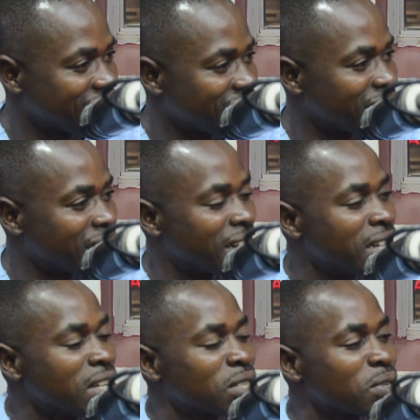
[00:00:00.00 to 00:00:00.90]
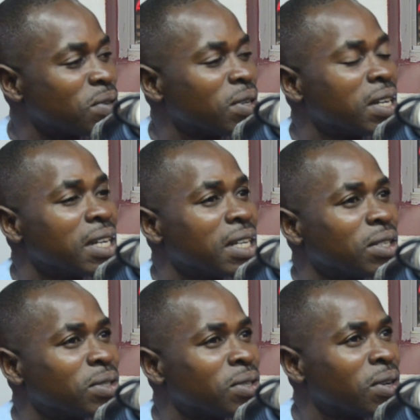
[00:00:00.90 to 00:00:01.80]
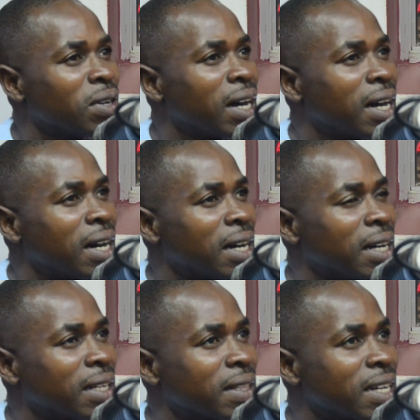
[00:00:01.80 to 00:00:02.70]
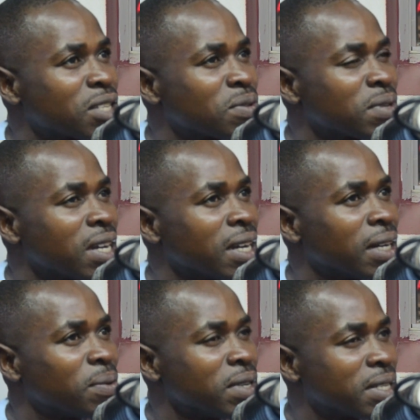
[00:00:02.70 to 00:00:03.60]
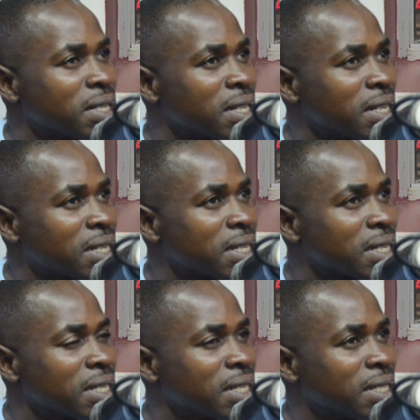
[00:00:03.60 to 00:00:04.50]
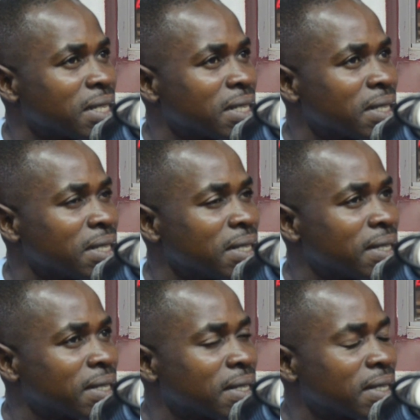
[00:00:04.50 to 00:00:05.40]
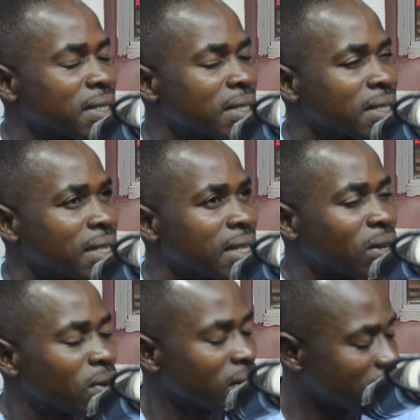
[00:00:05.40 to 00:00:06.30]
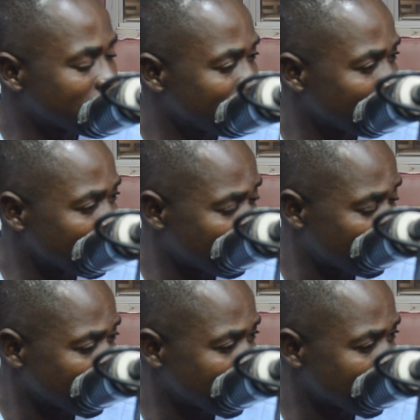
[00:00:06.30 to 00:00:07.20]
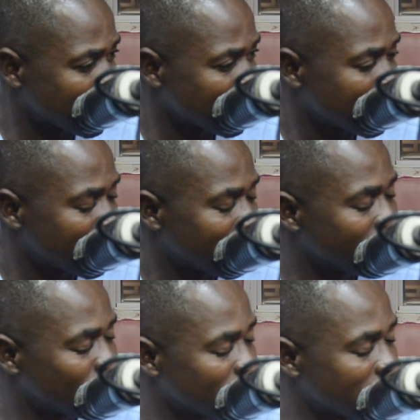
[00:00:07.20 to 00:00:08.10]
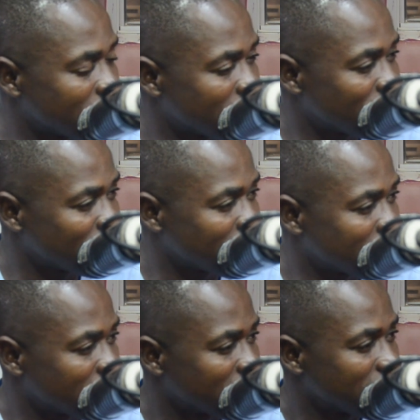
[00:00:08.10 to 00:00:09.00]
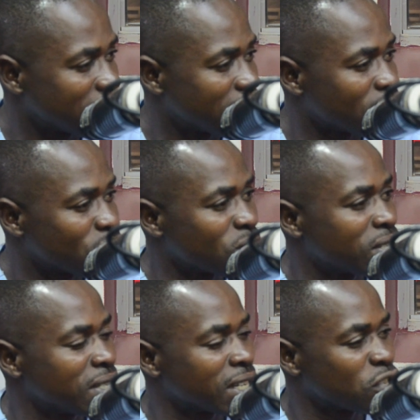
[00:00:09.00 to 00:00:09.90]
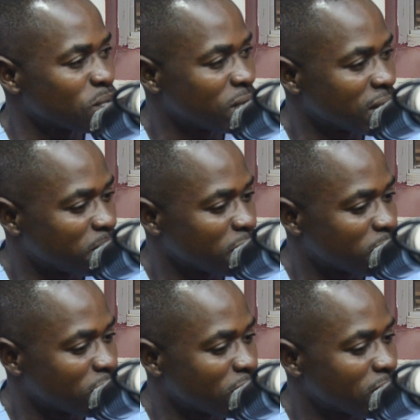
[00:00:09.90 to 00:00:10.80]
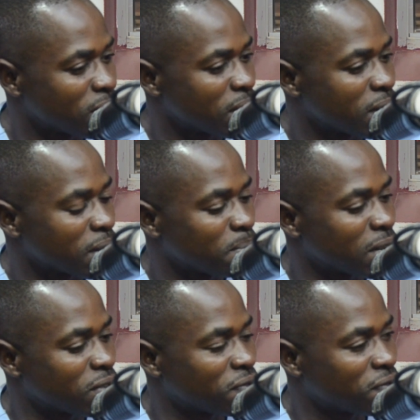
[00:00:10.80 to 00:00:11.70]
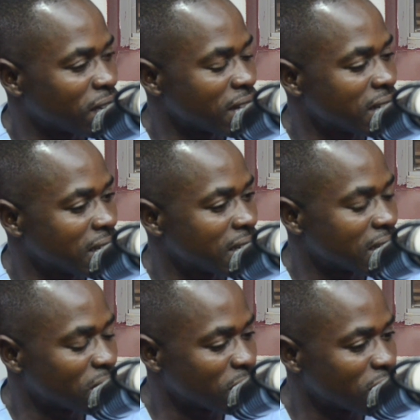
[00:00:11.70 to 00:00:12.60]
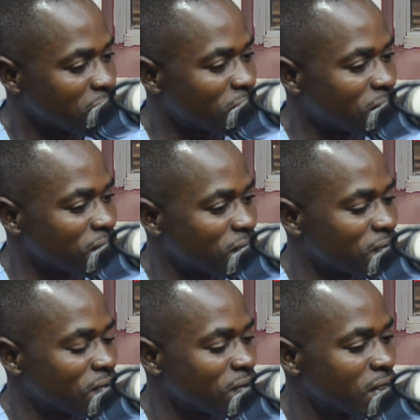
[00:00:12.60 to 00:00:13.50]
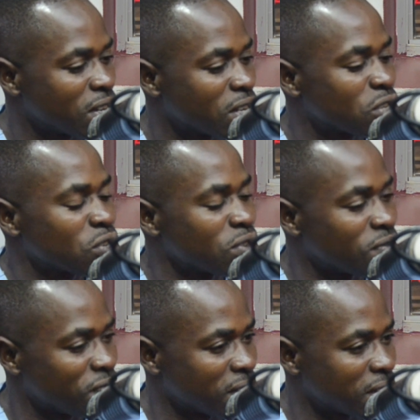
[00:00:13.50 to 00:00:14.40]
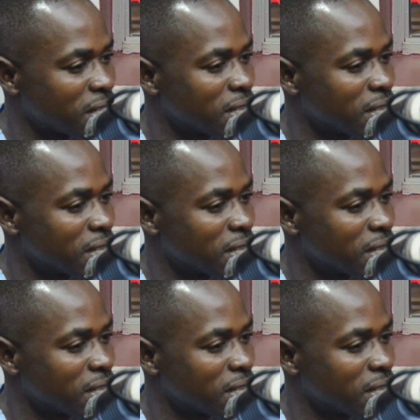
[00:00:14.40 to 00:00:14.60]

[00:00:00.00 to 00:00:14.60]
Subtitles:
Yeah. So, that's where we say that this needs a collective effort, a joint effort, not just to blame people, but to find a way of solving